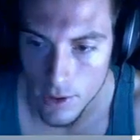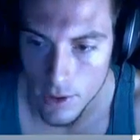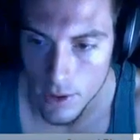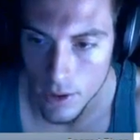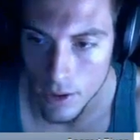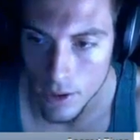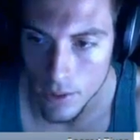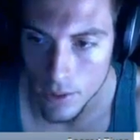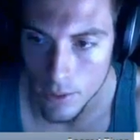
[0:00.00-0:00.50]

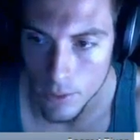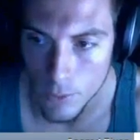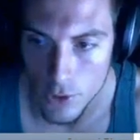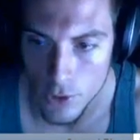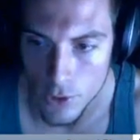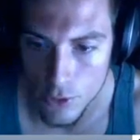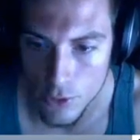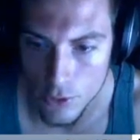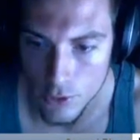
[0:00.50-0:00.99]
When you use
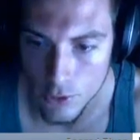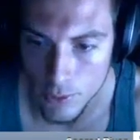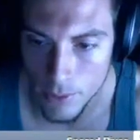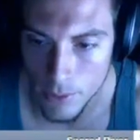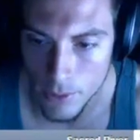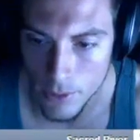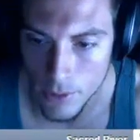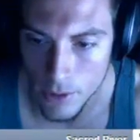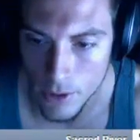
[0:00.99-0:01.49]
Spirit
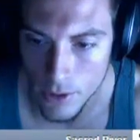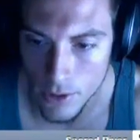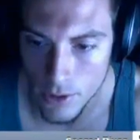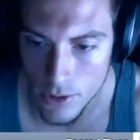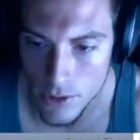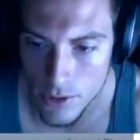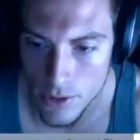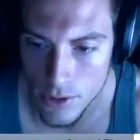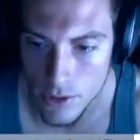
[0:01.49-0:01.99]
Barrage,
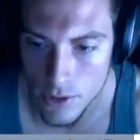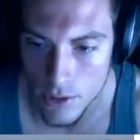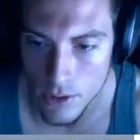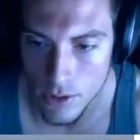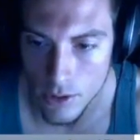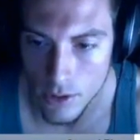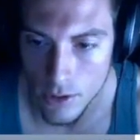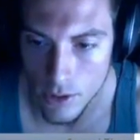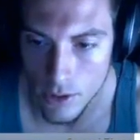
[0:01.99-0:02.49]

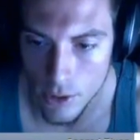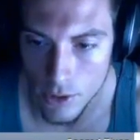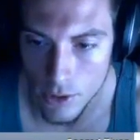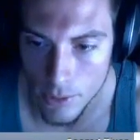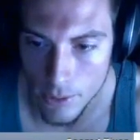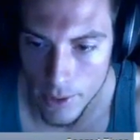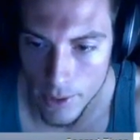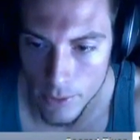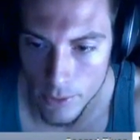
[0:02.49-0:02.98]
your mana
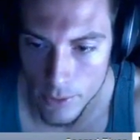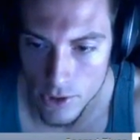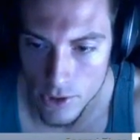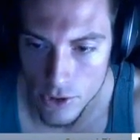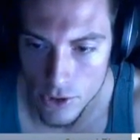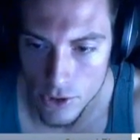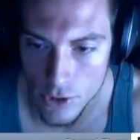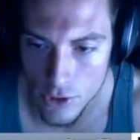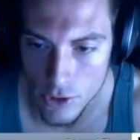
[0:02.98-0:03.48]
regen should
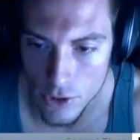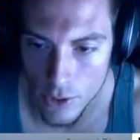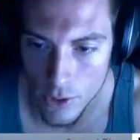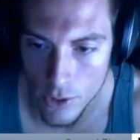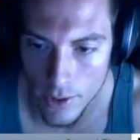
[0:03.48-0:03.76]
go up.